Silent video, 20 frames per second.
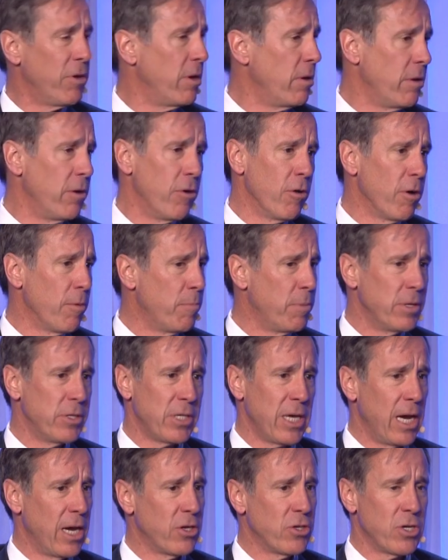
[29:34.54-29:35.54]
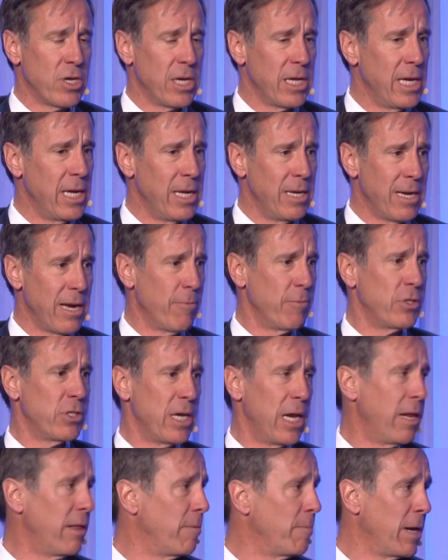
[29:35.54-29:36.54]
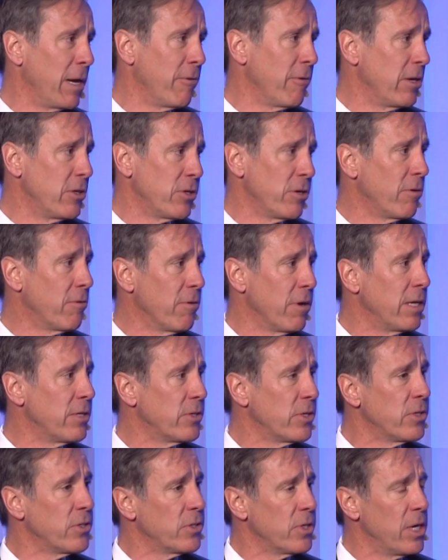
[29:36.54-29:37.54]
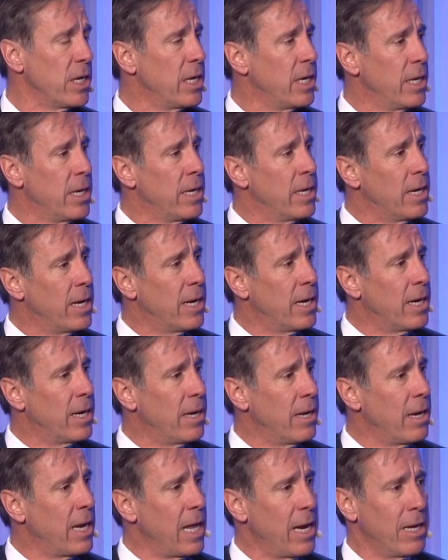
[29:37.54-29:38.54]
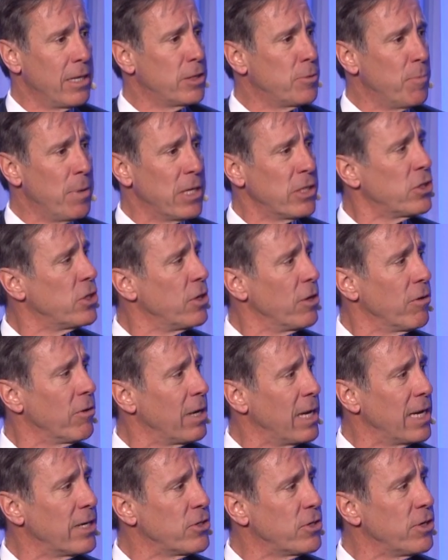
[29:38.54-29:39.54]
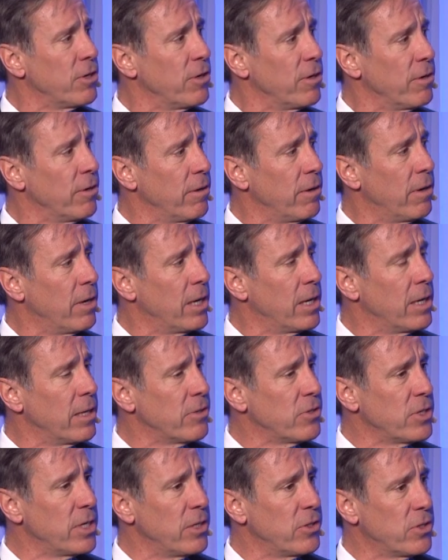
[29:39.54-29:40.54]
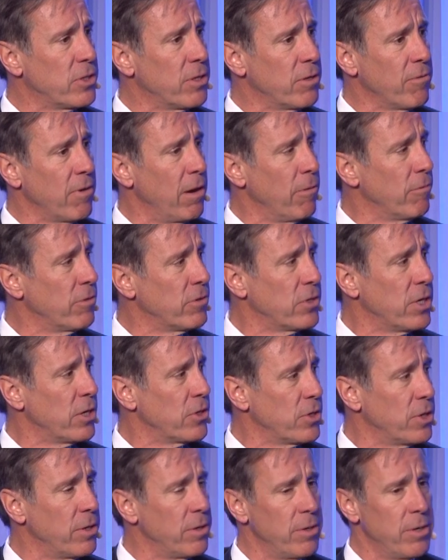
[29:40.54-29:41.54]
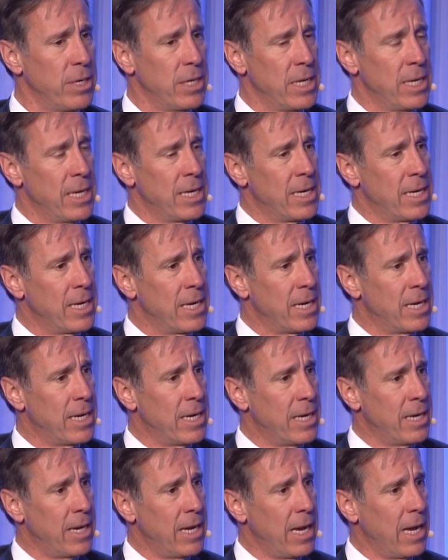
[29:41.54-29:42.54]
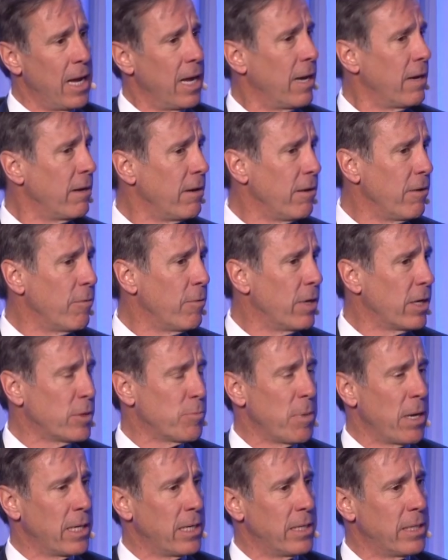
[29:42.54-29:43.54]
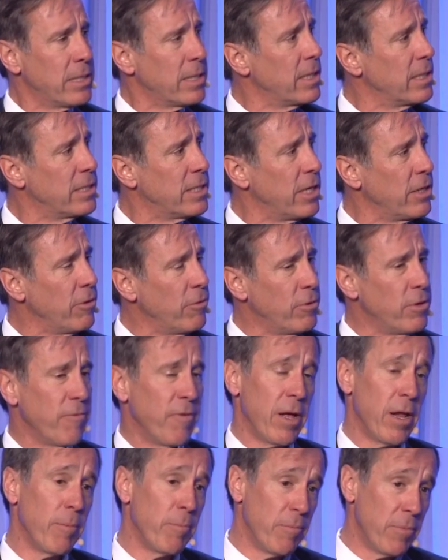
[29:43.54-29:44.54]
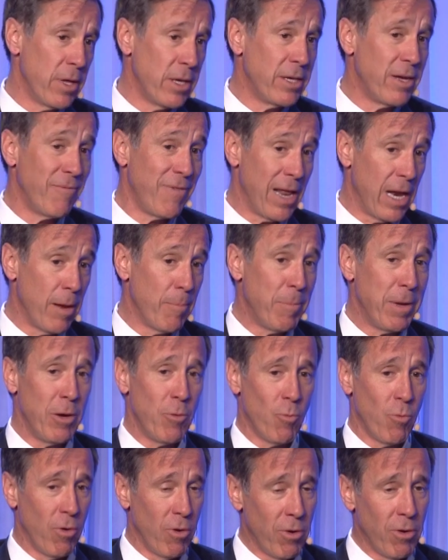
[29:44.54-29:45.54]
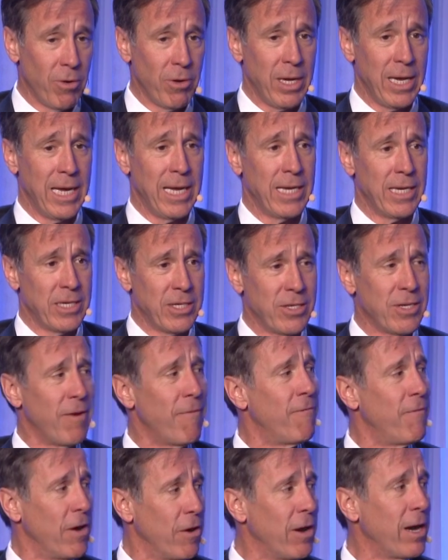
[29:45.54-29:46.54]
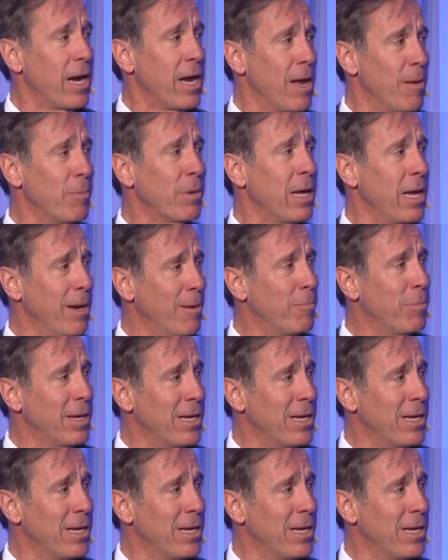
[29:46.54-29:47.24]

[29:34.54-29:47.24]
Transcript: Europe is actually, notwithstanding the migration crisis, it had its best year last year since the Great Recession. And you would expect it to continue. The developing world is a very complicated place.